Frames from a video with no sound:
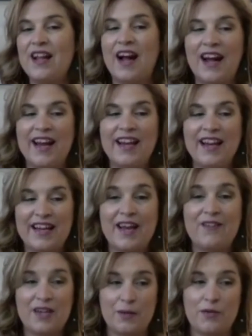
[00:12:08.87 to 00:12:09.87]
I like
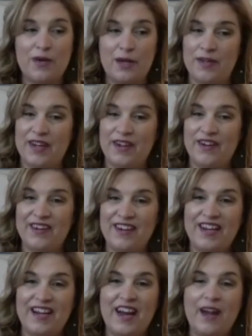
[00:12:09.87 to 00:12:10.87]
having a pretty planner.
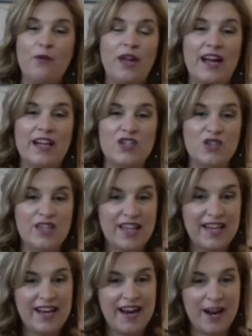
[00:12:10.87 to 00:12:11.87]
Like, I will actually
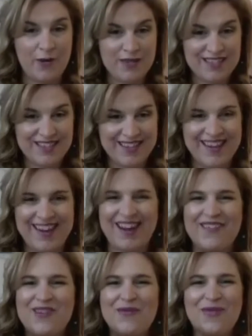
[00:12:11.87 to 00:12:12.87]
get it out and I
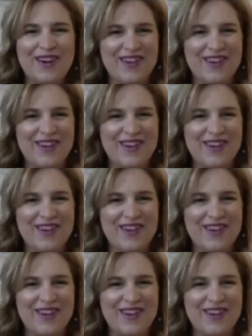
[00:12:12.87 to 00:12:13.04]
will work